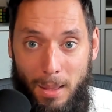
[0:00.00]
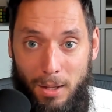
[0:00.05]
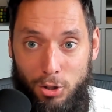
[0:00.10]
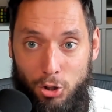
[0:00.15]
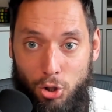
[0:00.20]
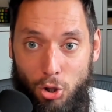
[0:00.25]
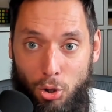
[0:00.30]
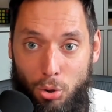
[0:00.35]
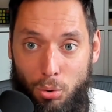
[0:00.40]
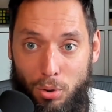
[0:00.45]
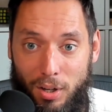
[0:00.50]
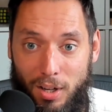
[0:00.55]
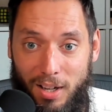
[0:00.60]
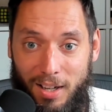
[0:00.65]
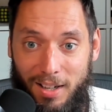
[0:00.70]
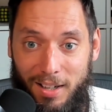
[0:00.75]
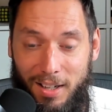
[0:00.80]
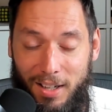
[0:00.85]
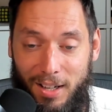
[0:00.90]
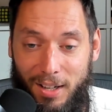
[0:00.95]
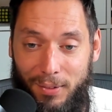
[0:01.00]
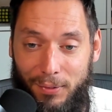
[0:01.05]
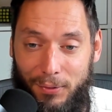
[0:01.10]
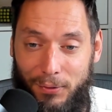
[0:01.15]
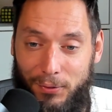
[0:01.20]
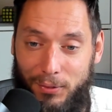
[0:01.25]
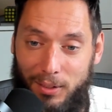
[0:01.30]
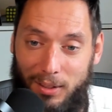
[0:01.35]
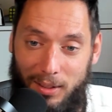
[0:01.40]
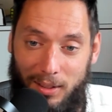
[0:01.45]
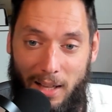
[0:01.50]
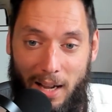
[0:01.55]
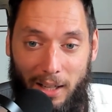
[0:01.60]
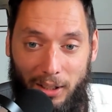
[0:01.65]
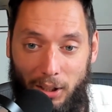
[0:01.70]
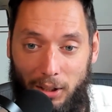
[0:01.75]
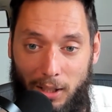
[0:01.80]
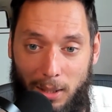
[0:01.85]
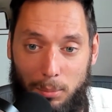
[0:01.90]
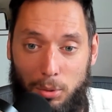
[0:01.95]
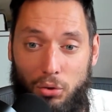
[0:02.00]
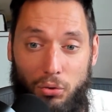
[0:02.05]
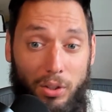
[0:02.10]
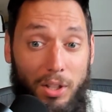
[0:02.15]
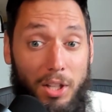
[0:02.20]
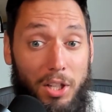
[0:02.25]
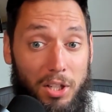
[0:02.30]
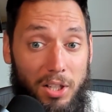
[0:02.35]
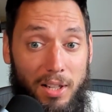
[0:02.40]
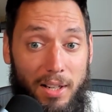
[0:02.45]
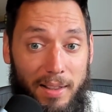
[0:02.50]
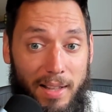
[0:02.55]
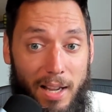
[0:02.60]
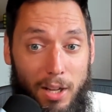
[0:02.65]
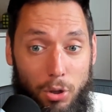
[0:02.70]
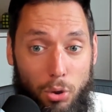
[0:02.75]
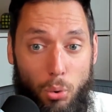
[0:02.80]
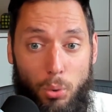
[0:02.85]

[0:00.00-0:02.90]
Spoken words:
So if LLMs are really good at that,